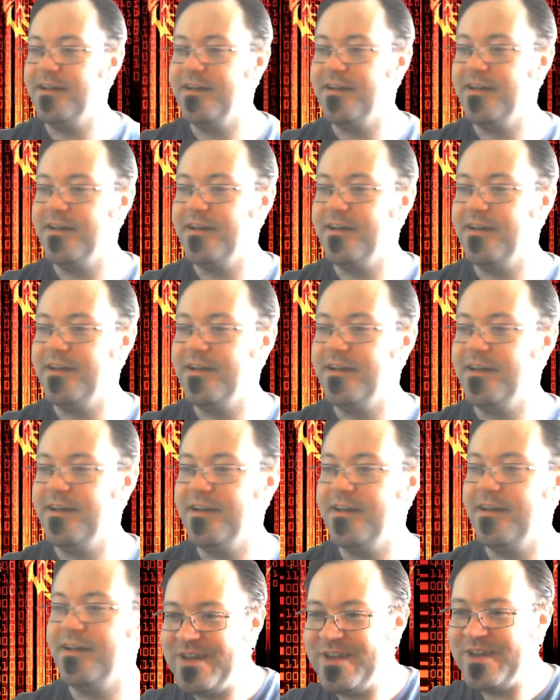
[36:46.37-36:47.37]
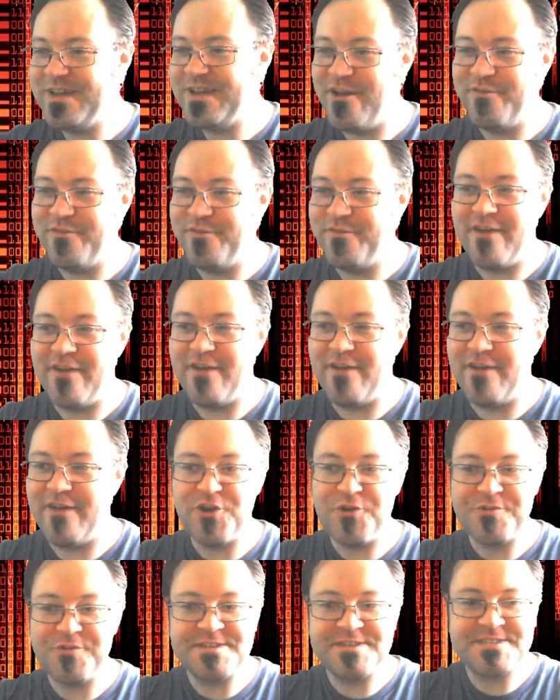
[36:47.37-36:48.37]
All right, so we have Ever
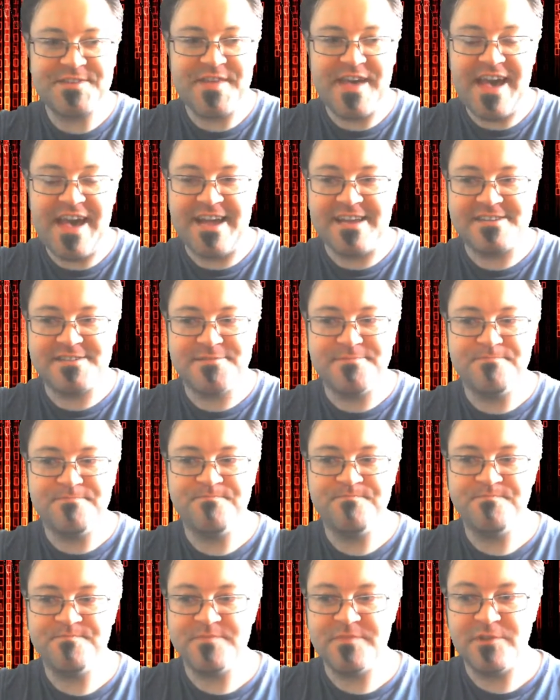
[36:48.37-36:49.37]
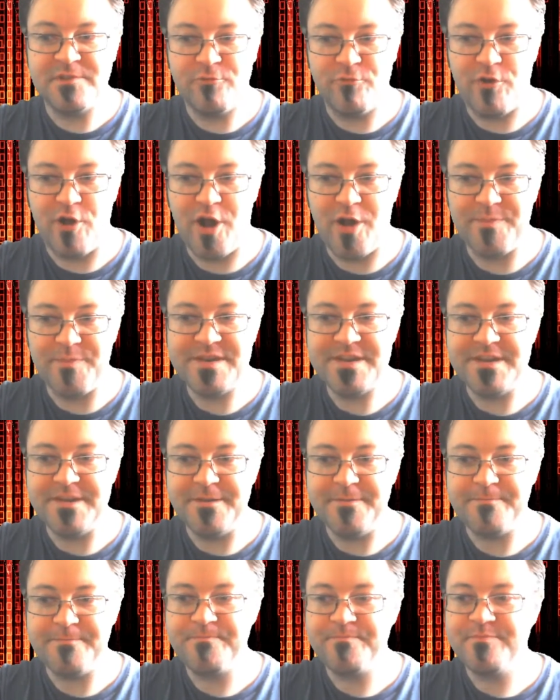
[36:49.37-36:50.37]
Noticed That,
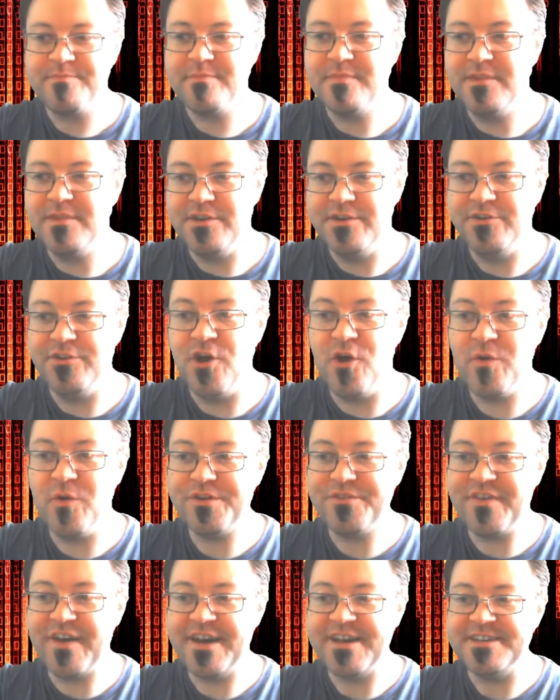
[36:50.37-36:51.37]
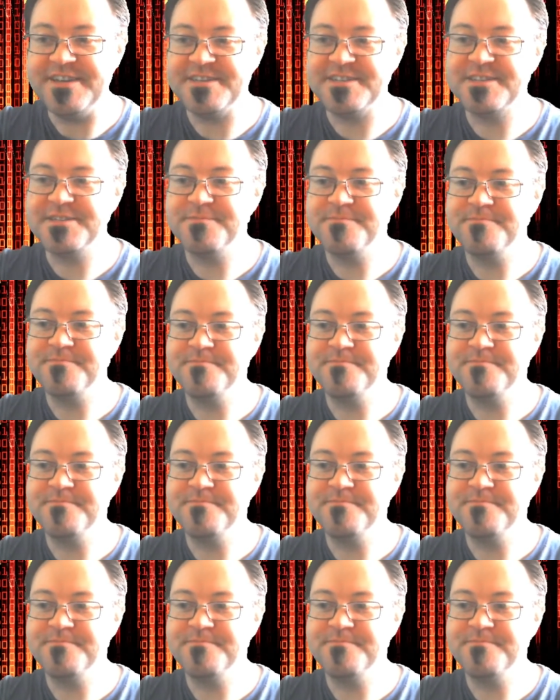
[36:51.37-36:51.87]
Robbie, No Advice,